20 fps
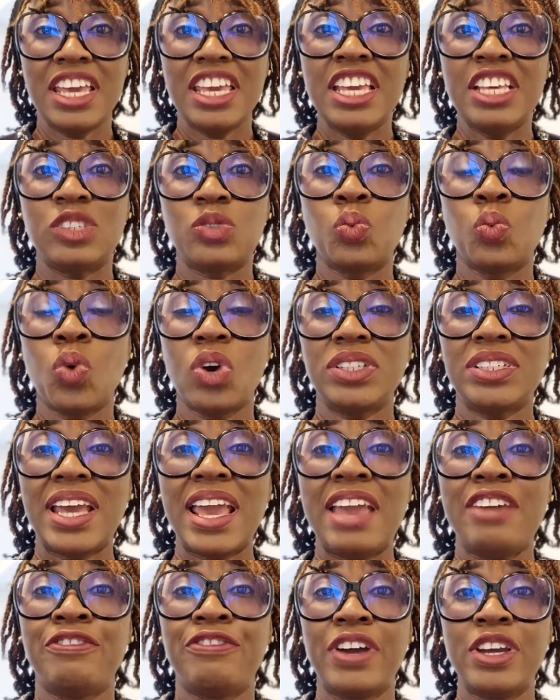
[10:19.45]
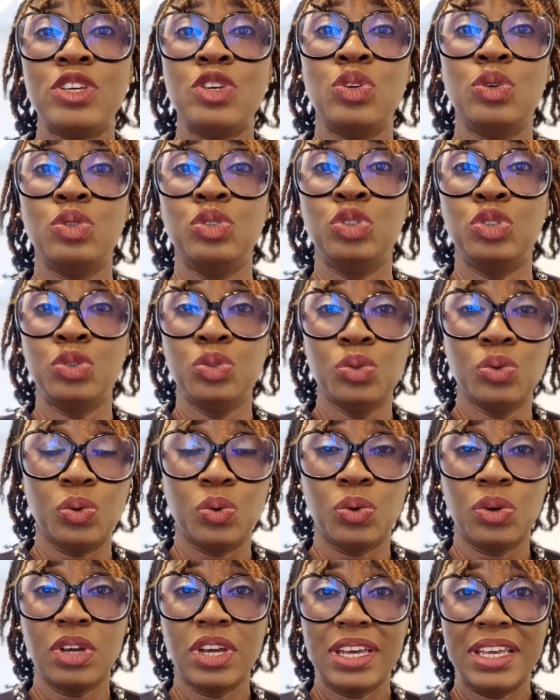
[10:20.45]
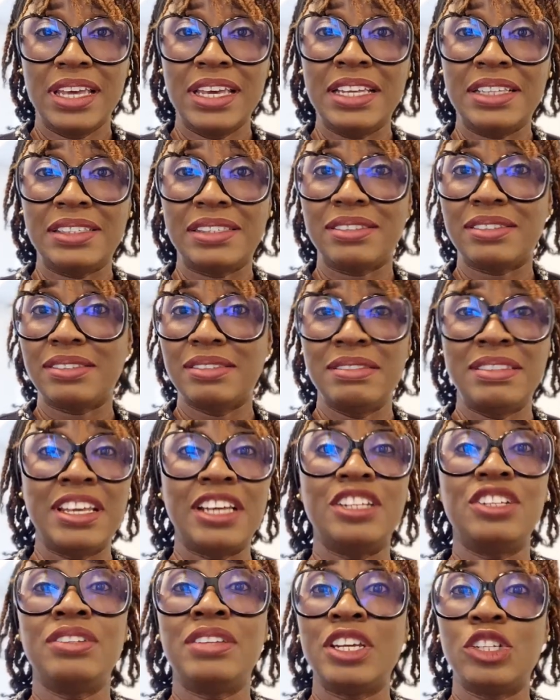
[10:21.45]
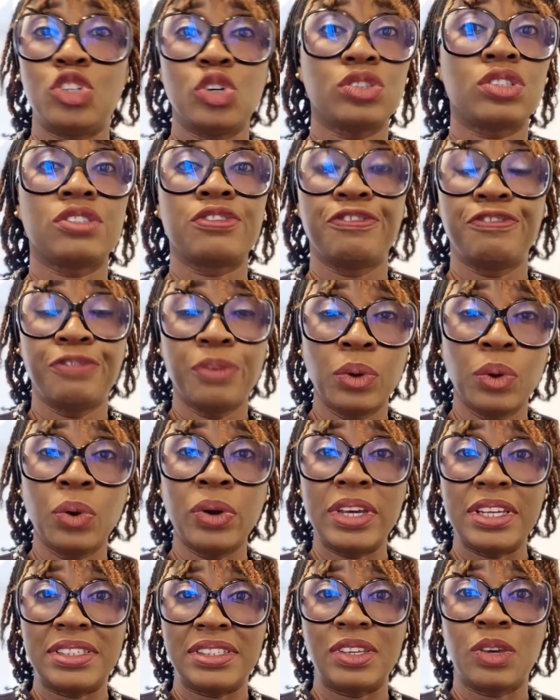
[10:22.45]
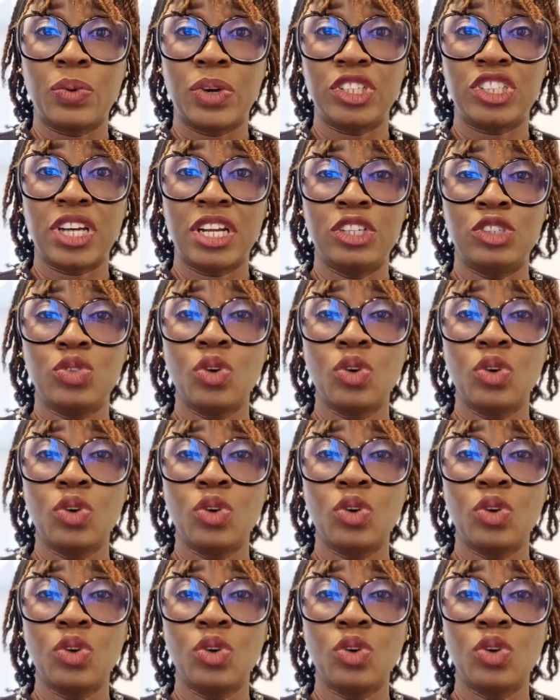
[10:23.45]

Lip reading: It's whatever you do, they just follow it sequentially.